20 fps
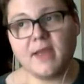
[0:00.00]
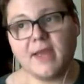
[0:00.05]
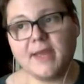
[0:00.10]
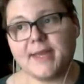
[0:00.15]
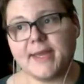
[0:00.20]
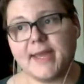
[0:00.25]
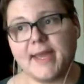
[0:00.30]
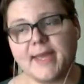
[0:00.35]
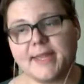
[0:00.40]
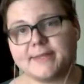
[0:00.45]

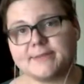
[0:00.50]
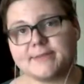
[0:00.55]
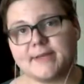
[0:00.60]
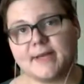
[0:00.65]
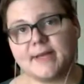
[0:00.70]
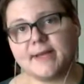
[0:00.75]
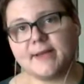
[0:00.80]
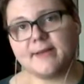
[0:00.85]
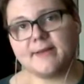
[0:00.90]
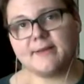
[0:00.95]
And
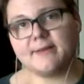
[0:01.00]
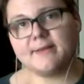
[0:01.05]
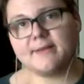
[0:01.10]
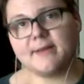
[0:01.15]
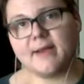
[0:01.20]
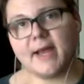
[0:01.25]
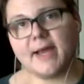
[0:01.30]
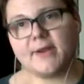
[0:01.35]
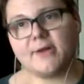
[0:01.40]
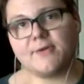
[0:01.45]
I
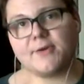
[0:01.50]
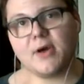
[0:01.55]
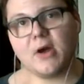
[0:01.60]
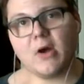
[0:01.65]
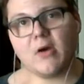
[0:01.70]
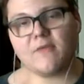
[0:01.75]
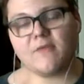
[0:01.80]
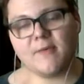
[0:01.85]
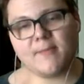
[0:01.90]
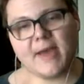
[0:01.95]
don't know
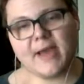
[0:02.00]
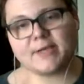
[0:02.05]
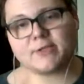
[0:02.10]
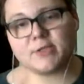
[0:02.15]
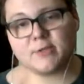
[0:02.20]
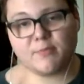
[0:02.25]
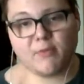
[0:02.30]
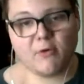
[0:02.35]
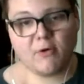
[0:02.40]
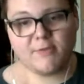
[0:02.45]
if I'm
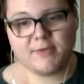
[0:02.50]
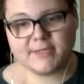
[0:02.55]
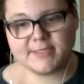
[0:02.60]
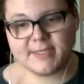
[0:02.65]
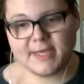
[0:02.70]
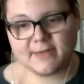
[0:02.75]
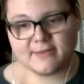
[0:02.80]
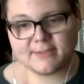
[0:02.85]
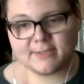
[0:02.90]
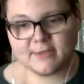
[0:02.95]
actually pulling these
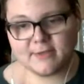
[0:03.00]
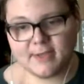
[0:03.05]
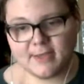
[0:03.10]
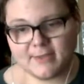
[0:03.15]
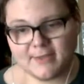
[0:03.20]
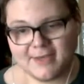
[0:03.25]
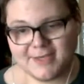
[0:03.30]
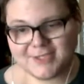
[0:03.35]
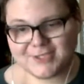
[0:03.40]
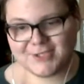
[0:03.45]
out of
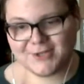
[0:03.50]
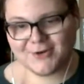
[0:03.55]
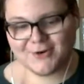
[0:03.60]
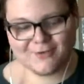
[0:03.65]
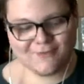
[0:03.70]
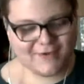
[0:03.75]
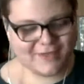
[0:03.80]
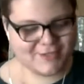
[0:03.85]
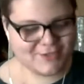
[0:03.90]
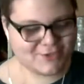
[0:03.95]
circulation or
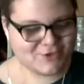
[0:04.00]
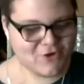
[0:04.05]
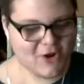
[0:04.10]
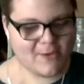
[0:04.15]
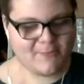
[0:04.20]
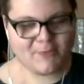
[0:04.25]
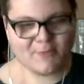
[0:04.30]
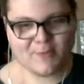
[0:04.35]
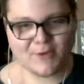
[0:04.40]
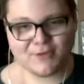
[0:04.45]
if I just
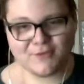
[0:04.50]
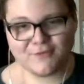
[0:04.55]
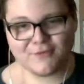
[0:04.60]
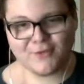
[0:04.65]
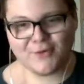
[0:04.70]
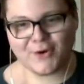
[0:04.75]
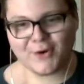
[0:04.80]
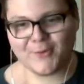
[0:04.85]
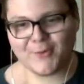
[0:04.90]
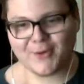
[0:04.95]
dropped them on the
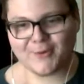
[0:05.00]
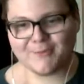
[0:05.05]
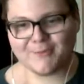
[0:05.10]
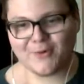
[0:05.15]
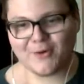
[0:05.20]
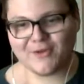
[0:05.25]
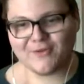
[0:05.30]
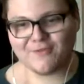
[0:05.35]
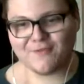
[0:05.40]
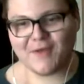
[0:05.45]
floor at one
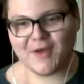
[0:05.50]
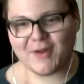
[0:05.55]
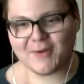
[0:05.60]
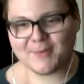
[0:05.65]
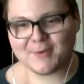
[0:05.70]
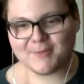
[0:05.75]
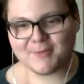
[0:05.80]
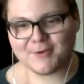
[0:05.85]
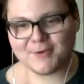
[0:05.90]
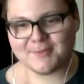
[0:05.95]
point, found them, and put